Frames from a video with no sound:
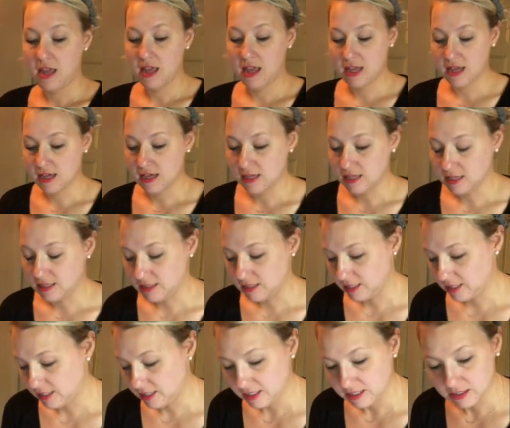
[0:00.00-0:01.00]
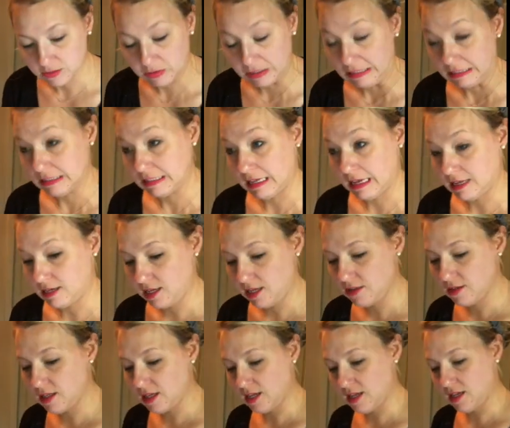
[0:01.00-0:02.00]
And here's what it said.
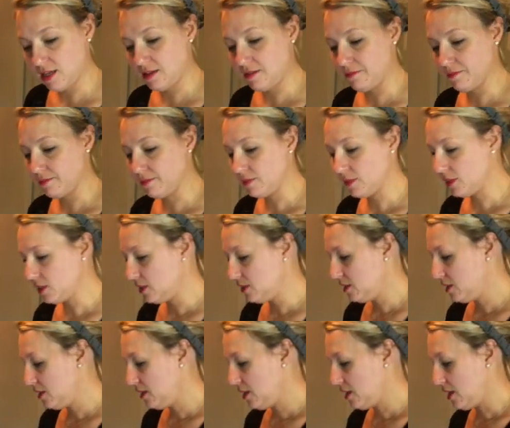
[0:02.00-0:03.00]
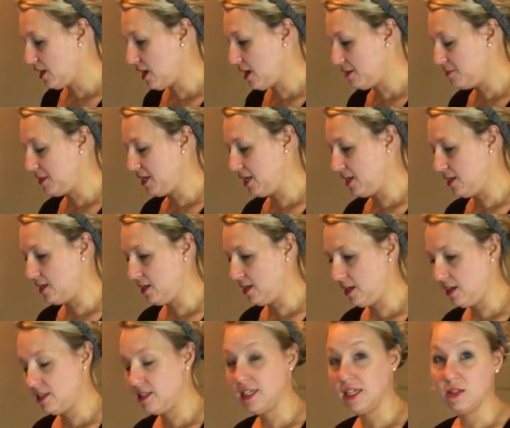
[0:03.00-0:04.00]
And then,
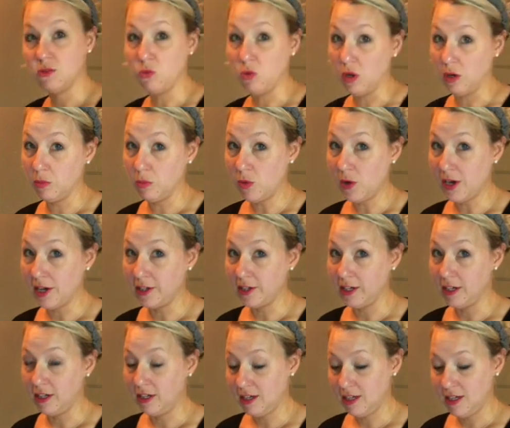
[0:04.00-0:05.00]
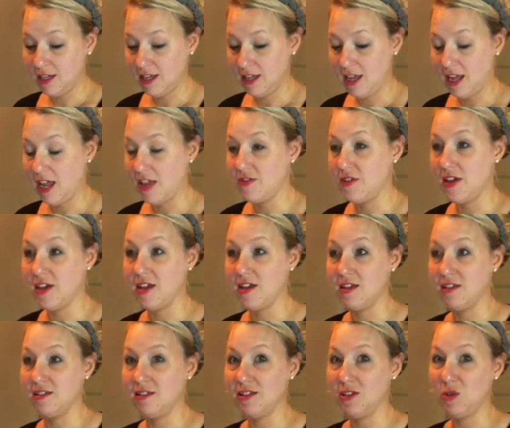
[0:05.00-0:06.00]
it said warm water, and
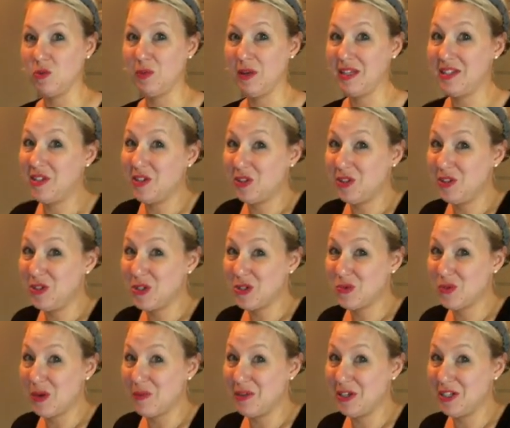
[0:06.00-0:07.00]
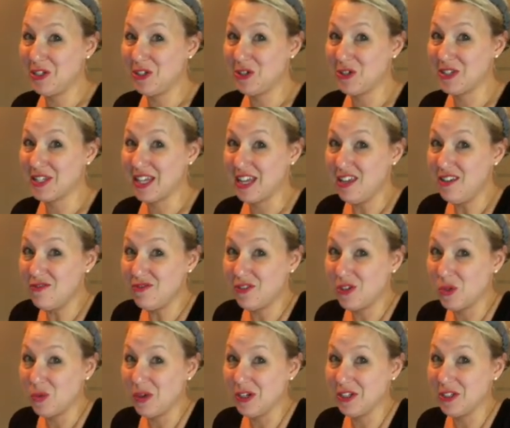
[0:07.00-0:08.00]
then you basically just rub it into your skin
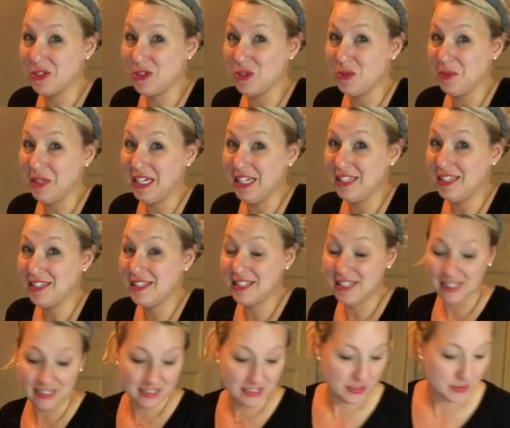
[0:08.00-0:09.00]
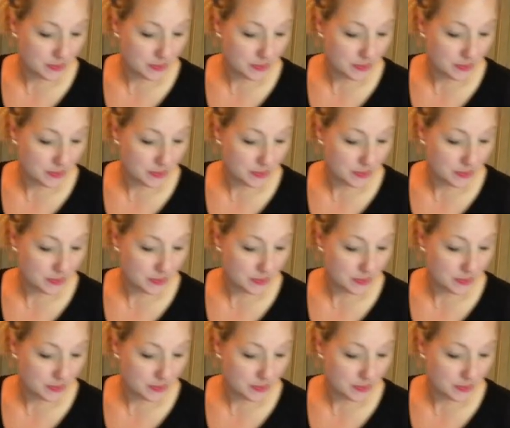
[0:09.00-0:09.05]
for 1 to 2 minutes.